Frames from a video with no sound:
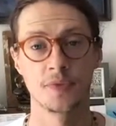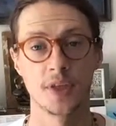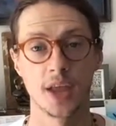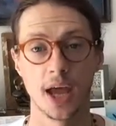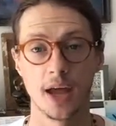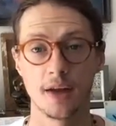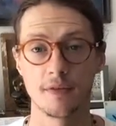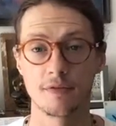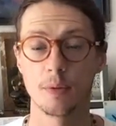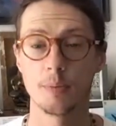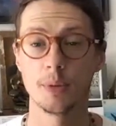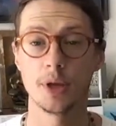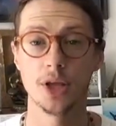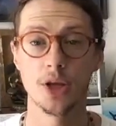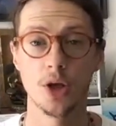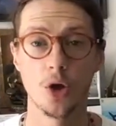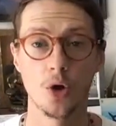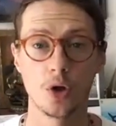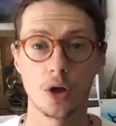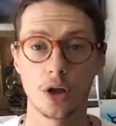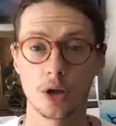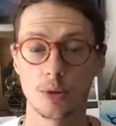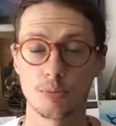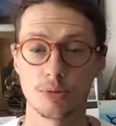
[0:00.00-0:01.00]
And from a
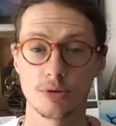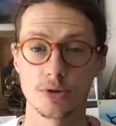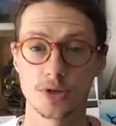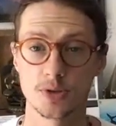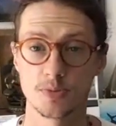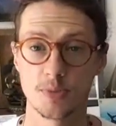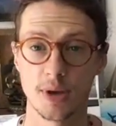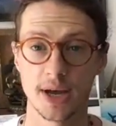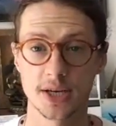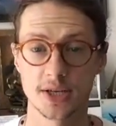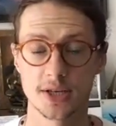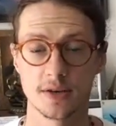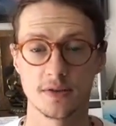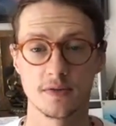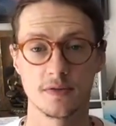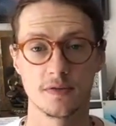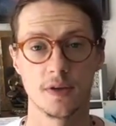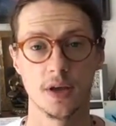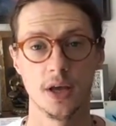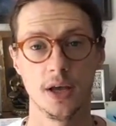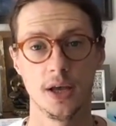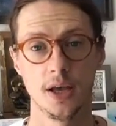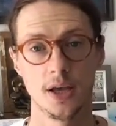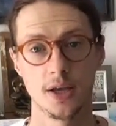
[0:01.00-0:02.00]
yogic perspective,
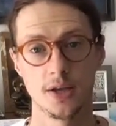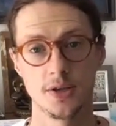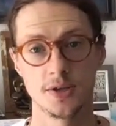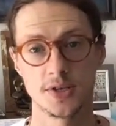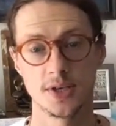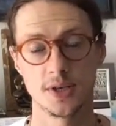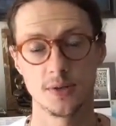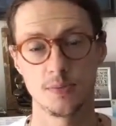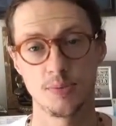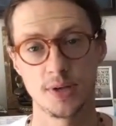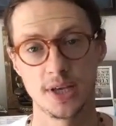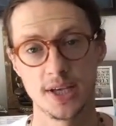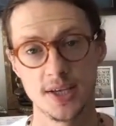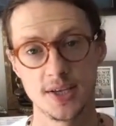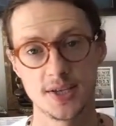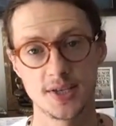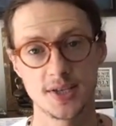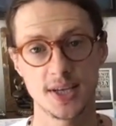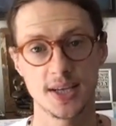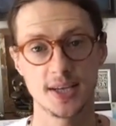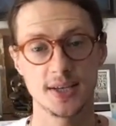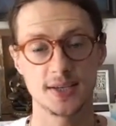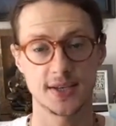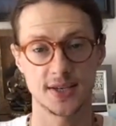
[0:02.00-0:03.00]
you see
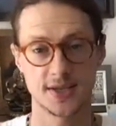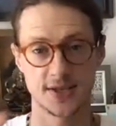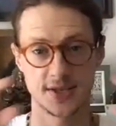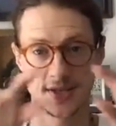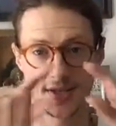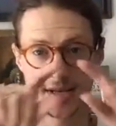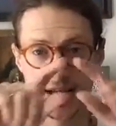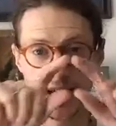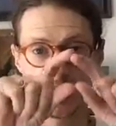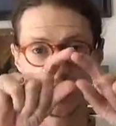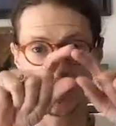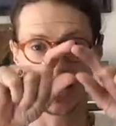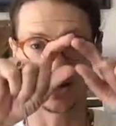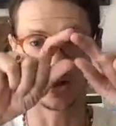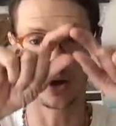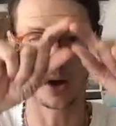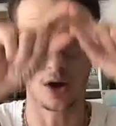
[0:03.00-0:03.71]
peace is a state that